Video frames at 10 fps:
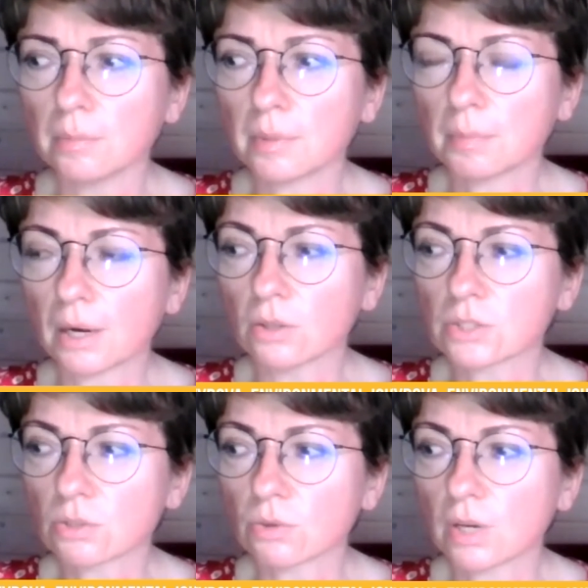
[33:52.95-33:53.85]
but
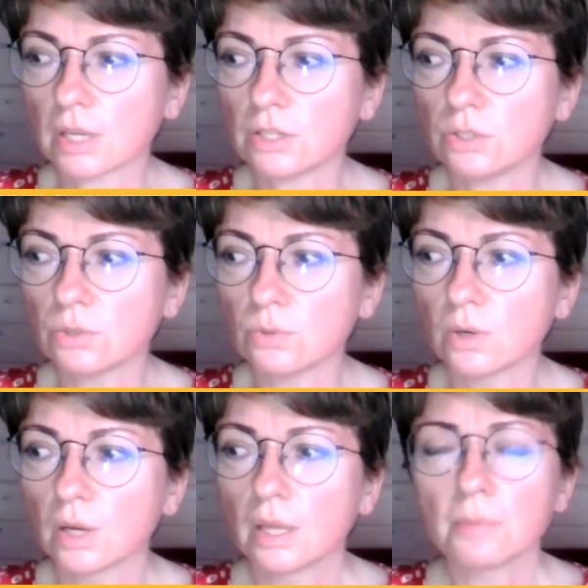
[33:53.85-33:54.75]
also a new
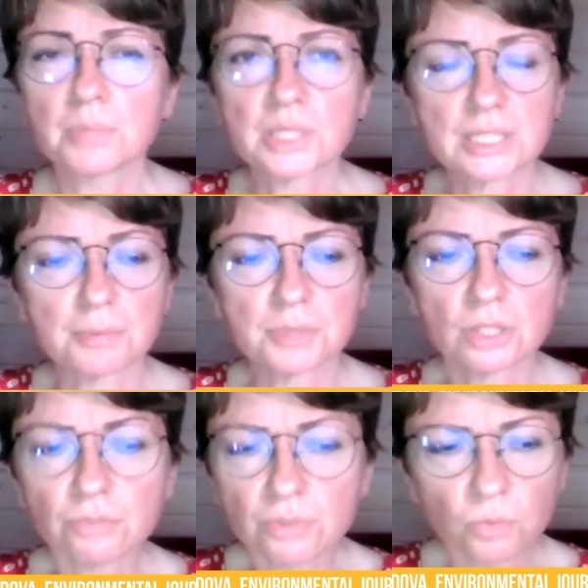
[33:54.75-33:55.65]
perception
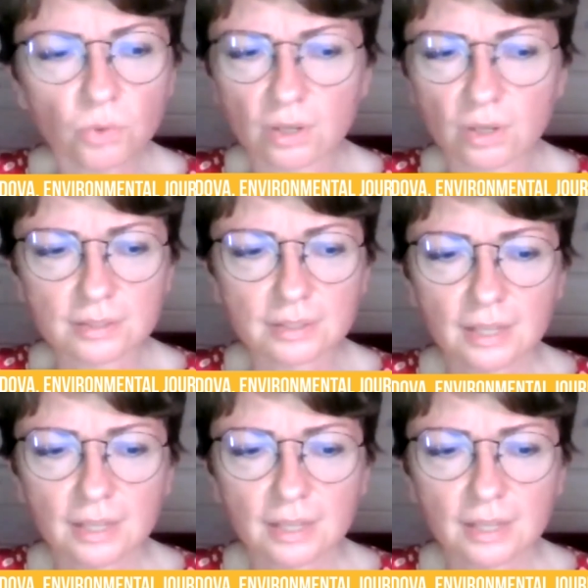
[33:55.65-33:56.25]
of the world.